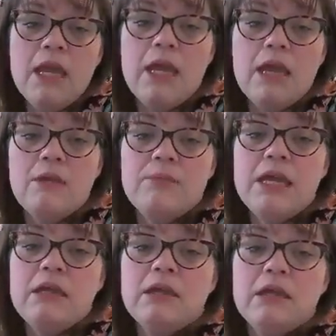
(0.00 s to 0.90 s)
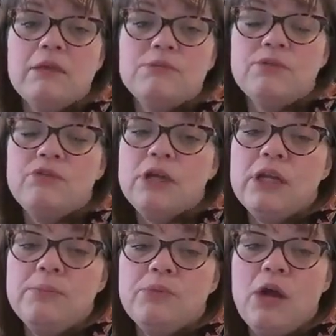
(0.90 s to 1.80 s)
and observe for
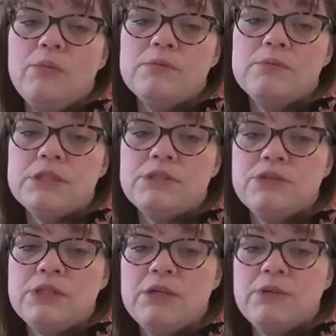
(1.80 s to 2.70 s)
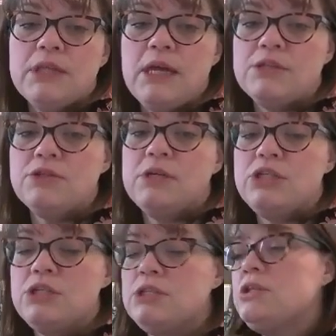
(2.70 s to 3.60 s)
any problems associated with lacerations